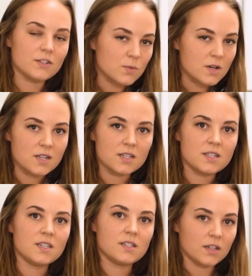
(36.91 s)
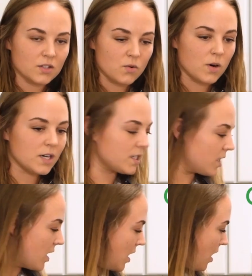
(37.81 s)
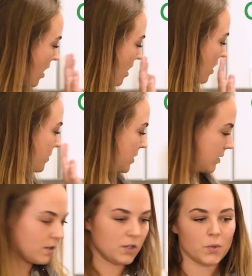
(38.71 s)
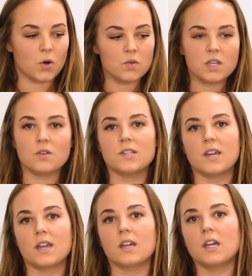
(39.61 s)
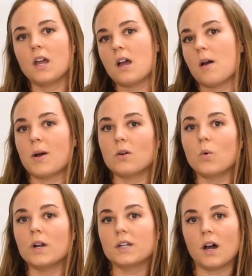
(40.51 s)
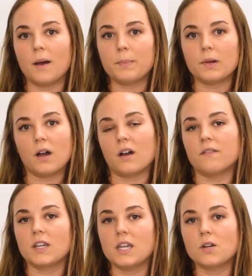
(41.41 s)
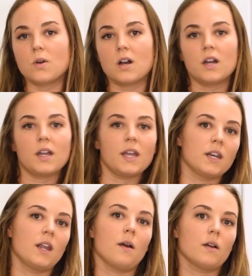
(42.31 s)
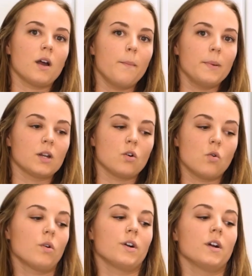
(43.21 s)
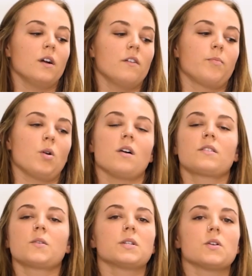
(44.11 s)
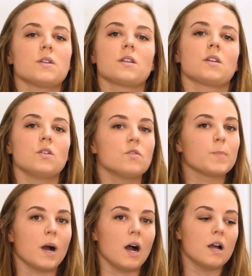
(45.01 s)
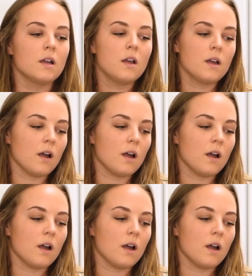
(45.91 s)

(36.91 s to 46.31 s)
This one is the 6-quart because we're only using about 1 cup of quinoa and 1.25 cups of broth, so we don't need a huge pot.